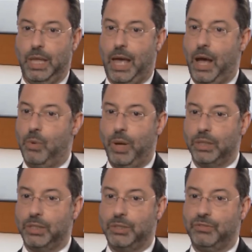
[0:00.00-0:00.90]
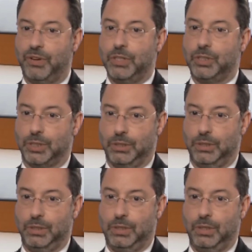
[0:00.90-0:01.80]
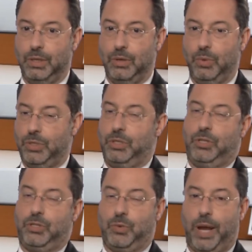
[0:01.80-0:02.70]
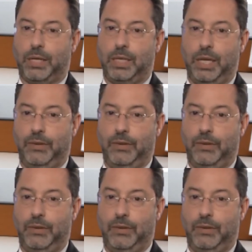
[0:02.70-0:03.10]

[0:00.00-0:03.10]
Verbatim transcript: How well did you function? Was it distracting